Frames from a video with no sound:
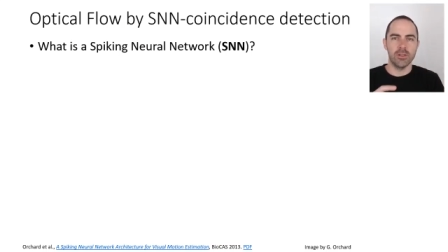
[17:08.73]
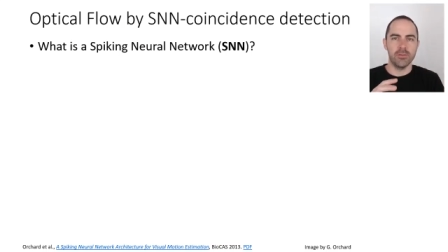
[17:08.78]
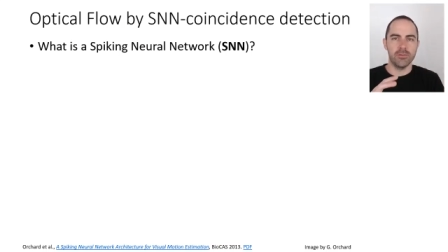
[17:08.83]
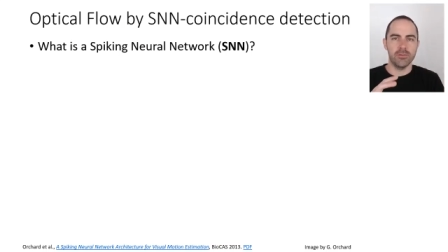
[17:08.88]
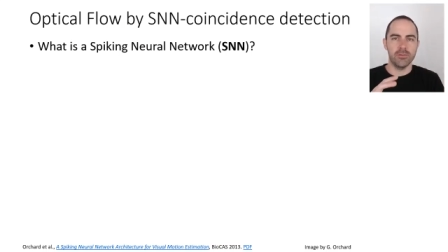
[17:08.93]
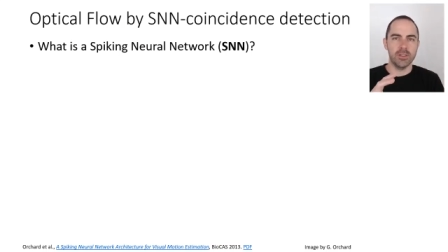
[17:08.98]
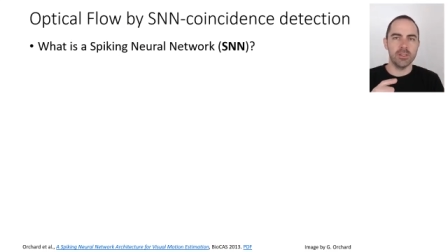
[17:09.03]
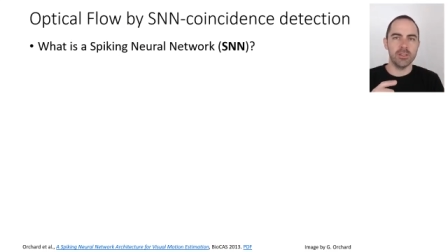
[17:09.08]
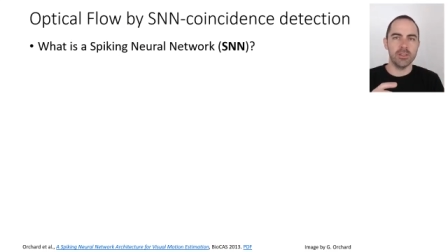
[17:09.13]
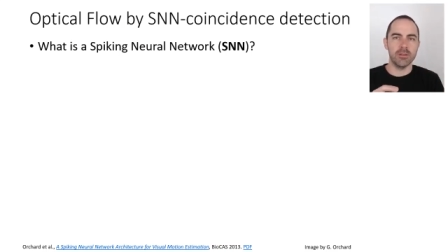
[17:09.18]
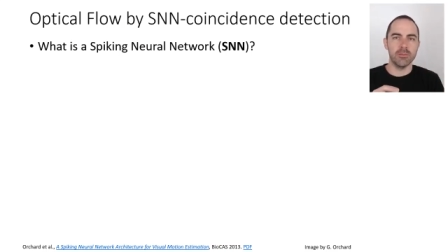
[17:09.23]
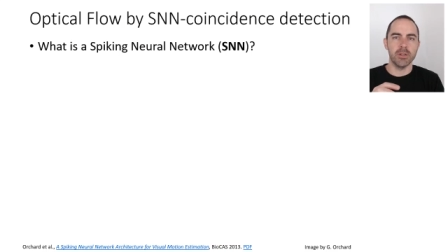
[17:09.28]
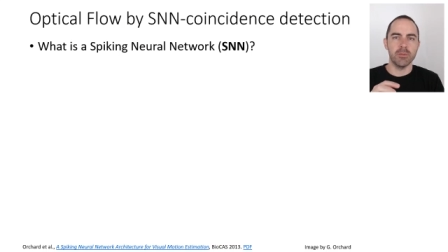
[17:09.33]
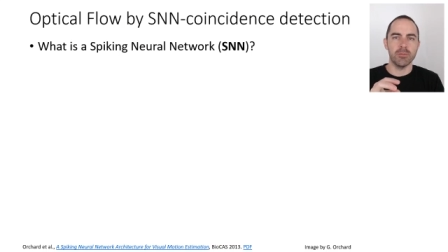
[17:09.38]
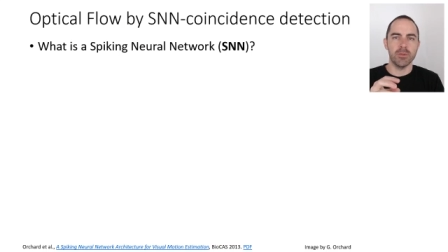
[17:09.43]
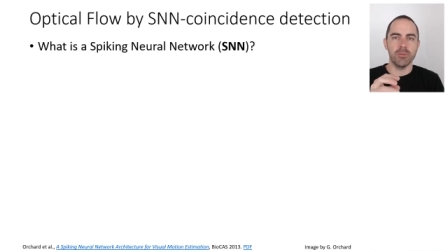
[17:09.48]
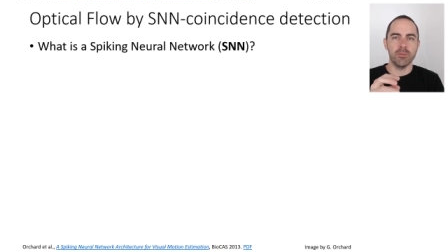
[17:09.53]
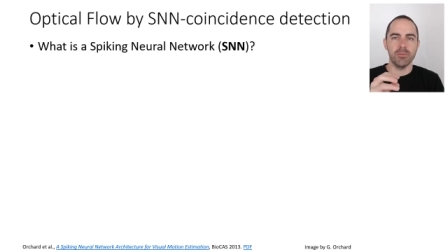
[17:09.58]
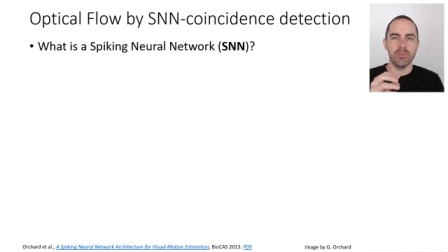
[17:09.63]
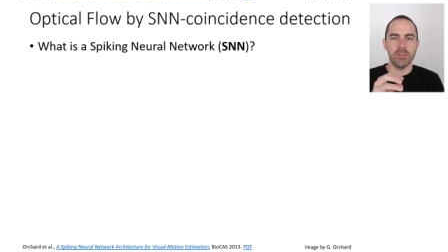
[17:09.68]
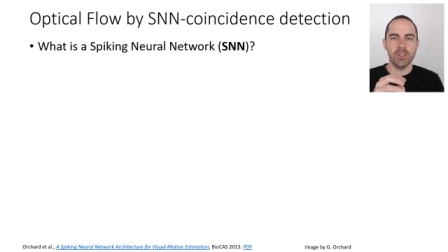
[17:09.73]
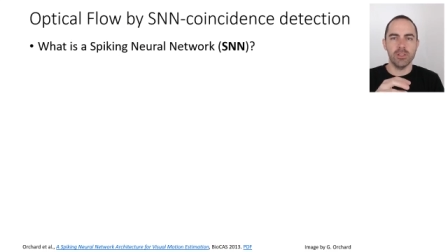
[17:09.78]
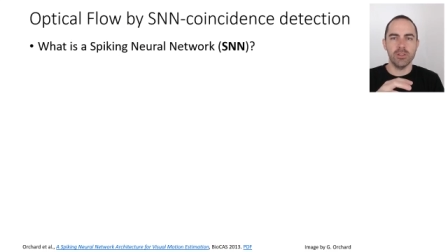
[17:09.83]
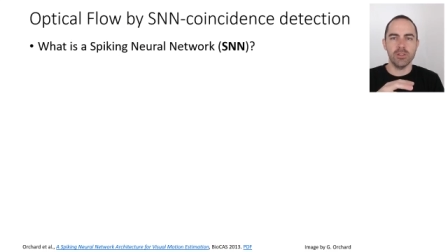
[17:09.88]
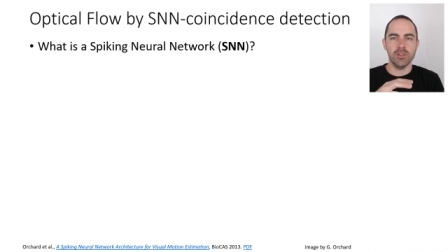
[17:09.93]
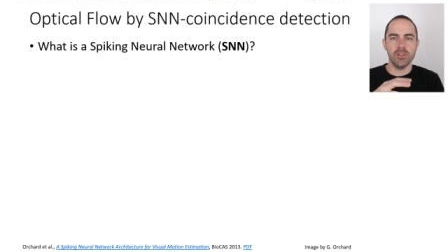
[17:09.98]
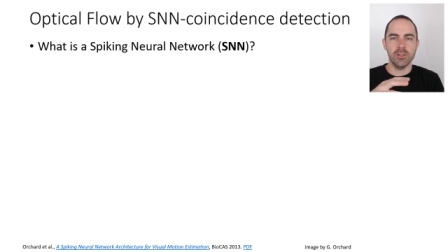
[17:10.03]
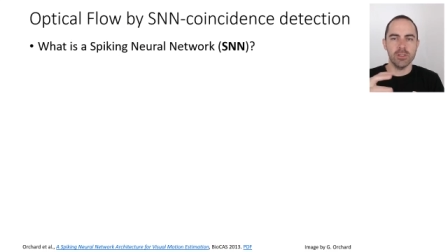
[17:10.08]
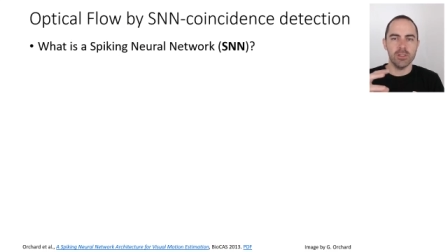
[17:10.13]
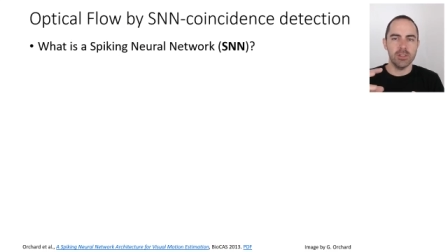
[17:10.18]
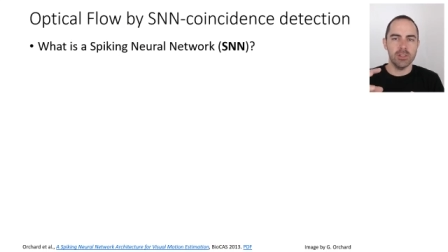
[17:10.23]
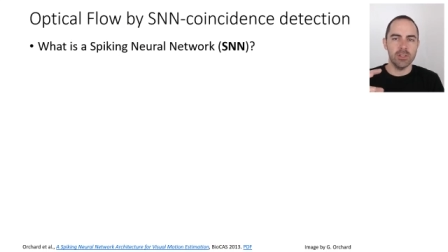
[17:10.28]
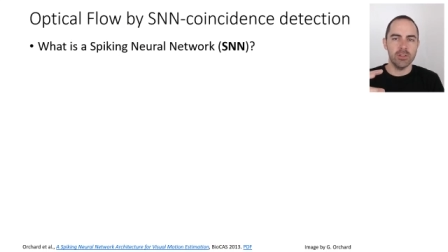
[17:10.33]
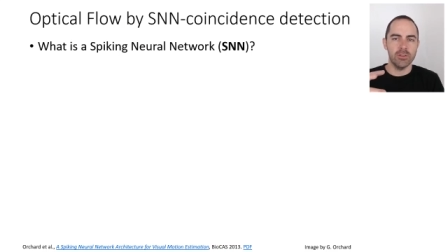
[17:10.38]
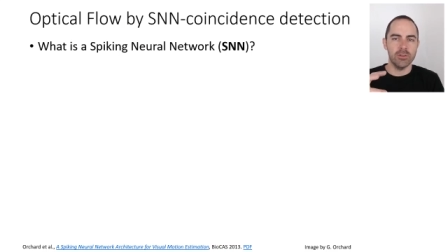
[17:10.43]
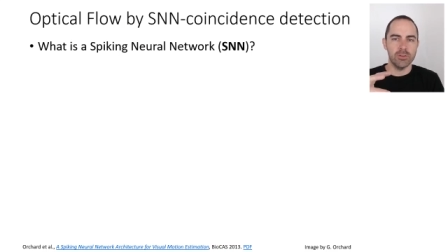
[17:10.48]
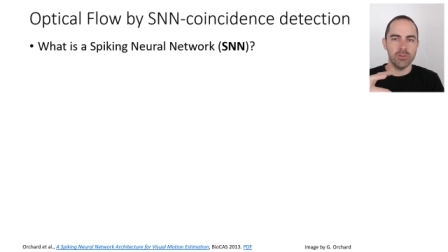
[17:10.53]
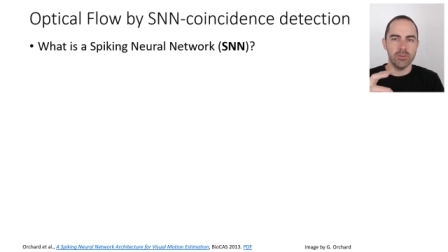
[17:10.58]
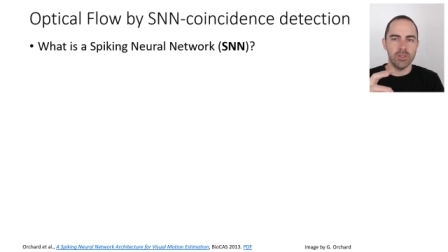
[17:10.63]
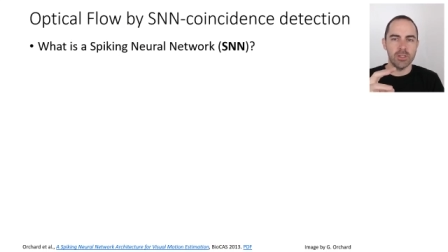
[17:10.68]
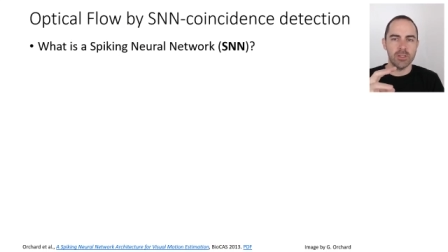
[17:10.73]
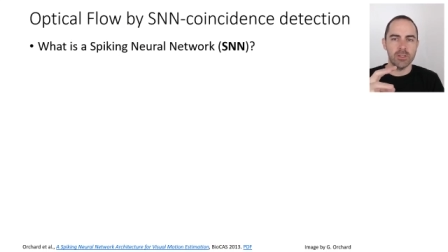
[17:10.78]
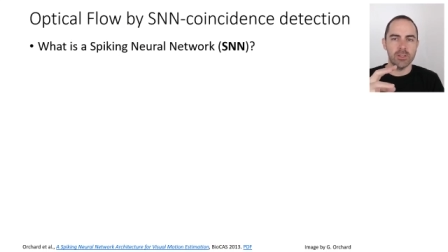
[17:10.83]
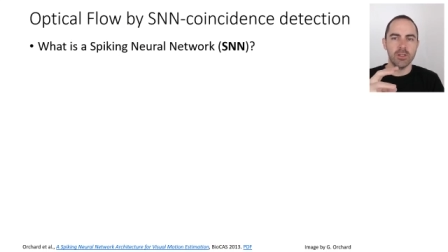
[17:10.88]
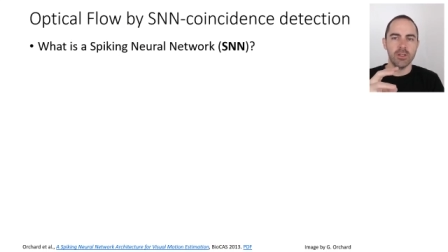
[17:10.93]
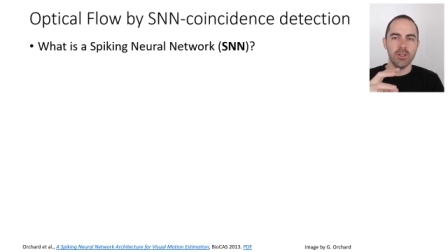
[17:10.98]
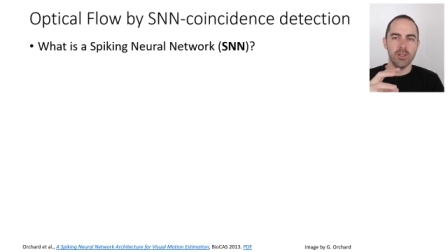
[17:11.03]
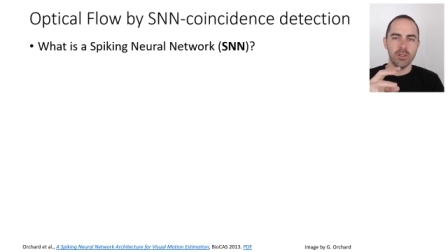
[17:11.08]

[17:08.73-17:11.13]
affecting the membrane potentials, and they also are